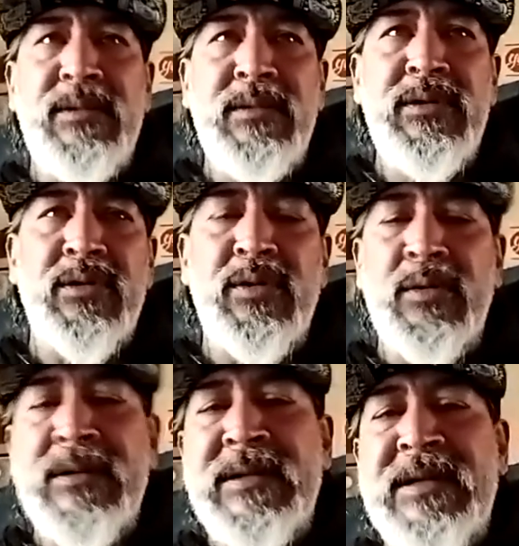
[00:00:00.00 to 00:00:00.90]
you're
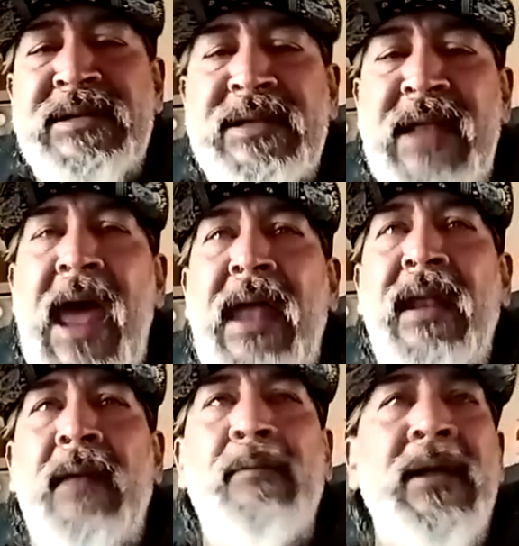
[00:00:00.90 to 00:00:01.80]
doing this and that," and
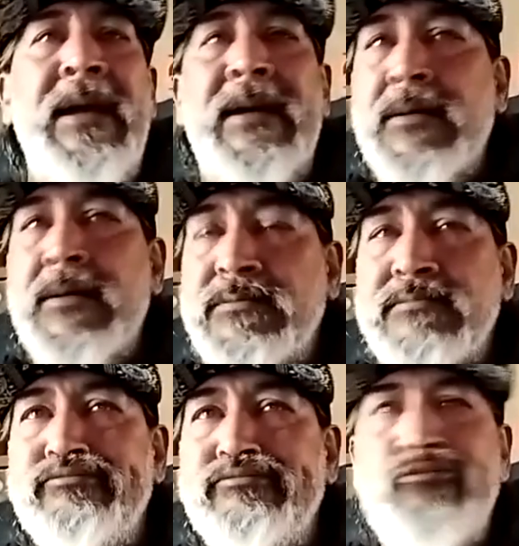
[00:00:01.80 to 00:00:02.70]
I'm like,
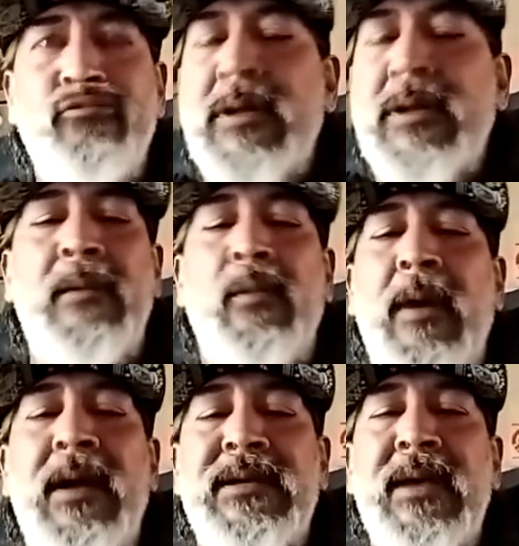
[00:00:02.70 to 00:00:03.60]
"Wait, what?"